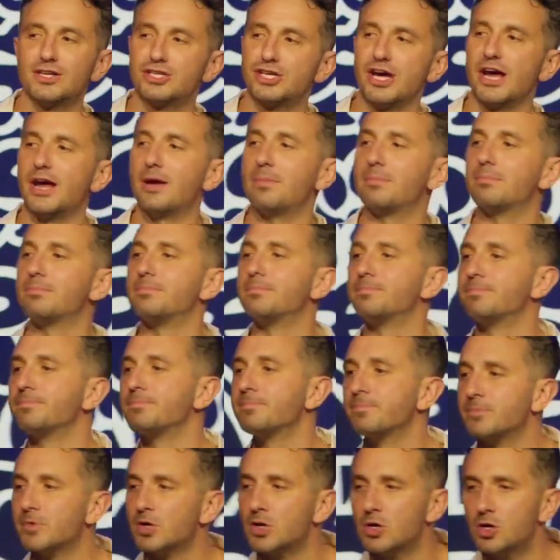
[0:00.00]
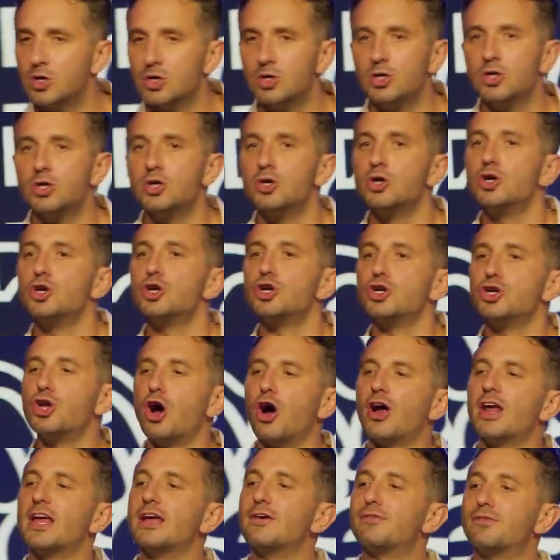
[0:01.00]
champ,
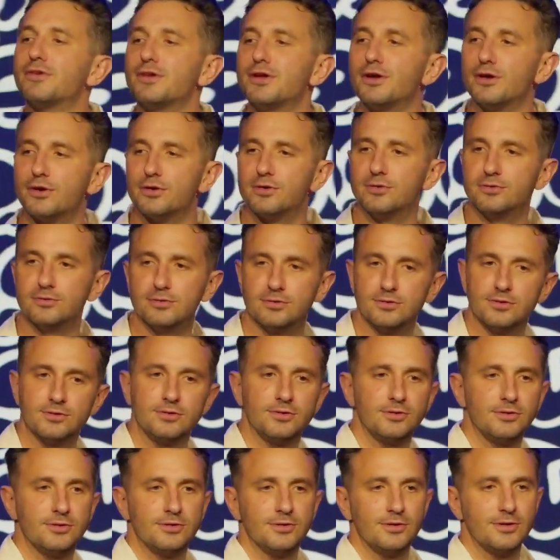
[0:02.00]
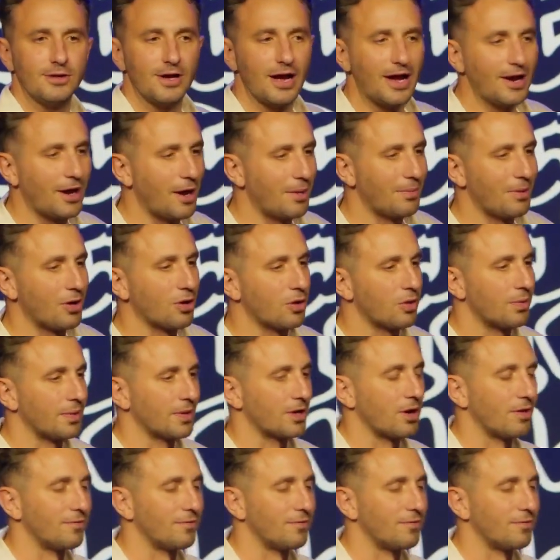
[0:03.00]
not here for you. And I'm not good with